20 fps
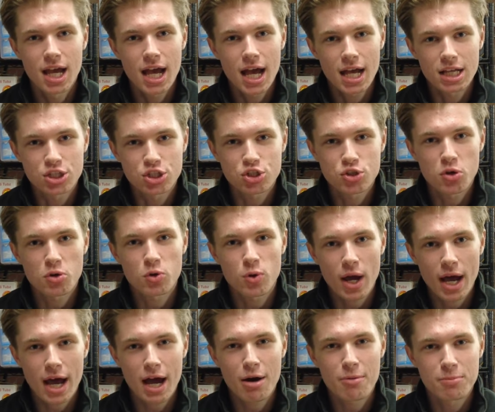and show you
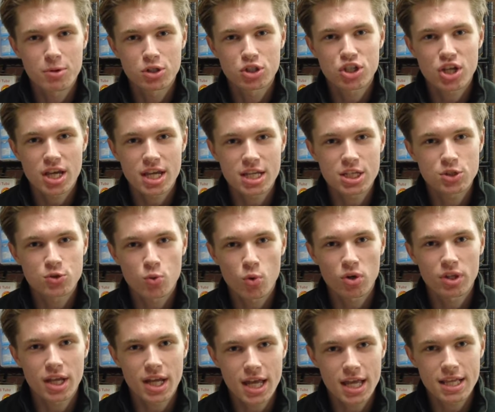how much each
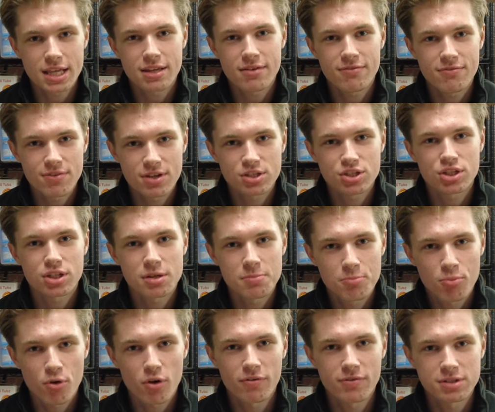one individually
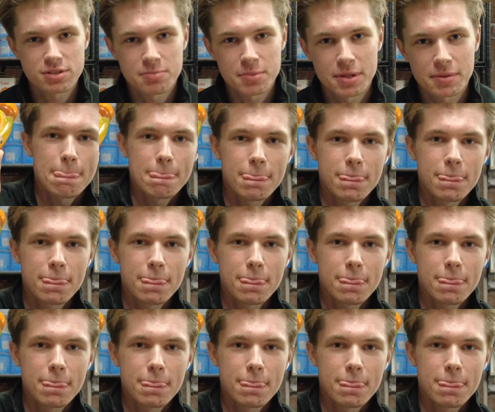profits me.